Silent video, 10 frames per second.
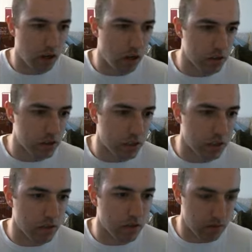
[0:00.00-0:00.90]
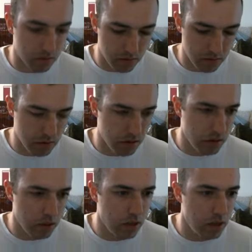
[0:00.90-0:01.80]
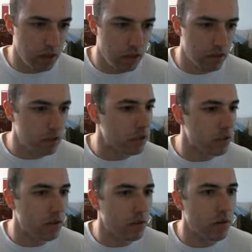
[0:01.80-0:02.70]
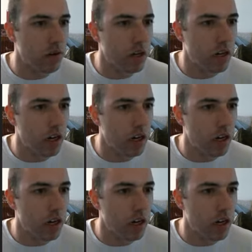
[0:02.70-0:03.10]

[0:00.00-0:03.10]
also to do.